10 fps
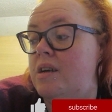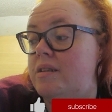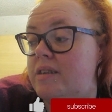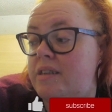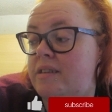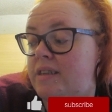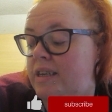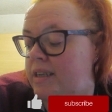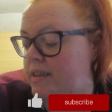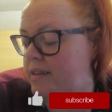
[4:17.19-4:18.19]
The only
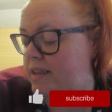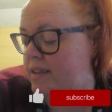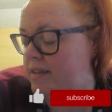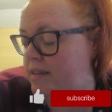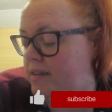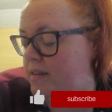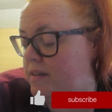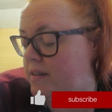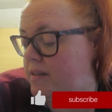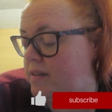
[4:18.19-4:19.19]
thing that is
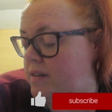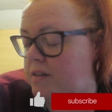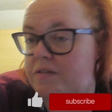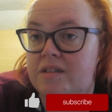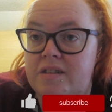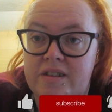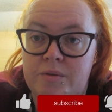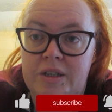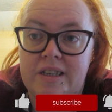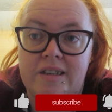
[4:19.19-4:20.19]
different to this
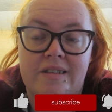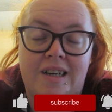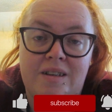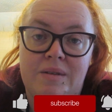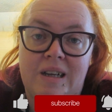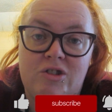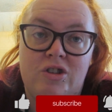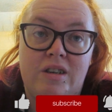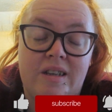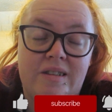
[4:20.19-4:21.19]
week is Adam has
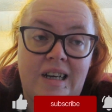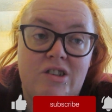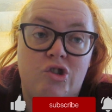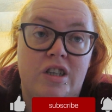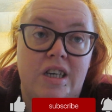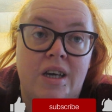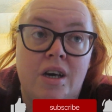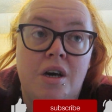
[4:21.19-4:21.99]
actually